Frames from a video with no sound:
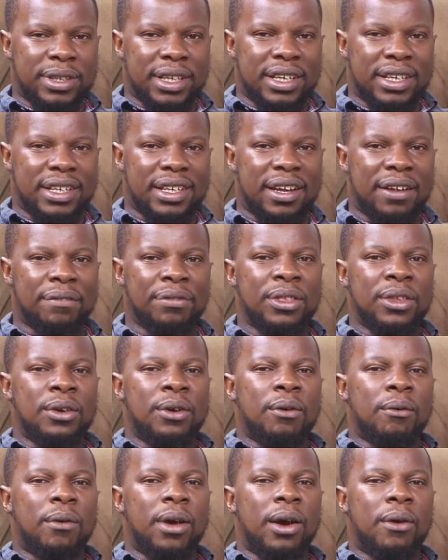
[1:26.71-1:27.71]
Center,
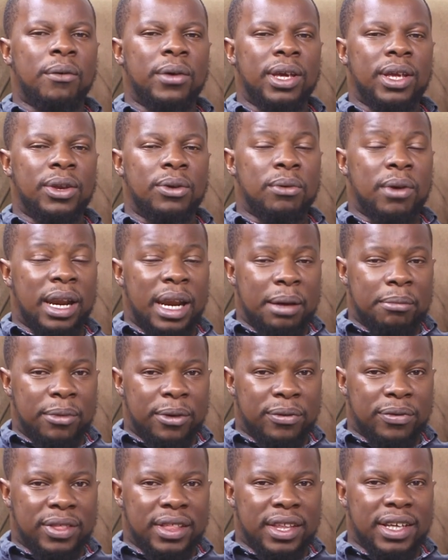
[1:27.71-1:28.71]
where we do a
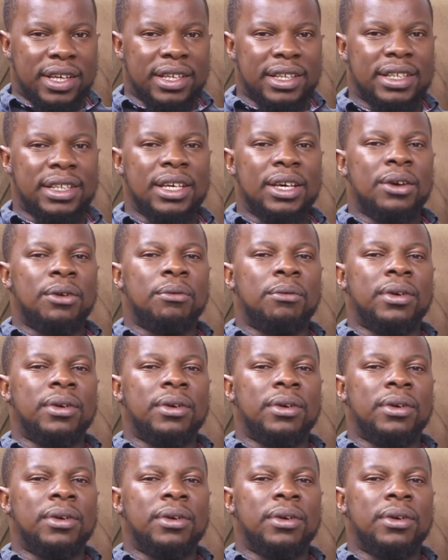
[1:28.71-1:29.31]
number of things.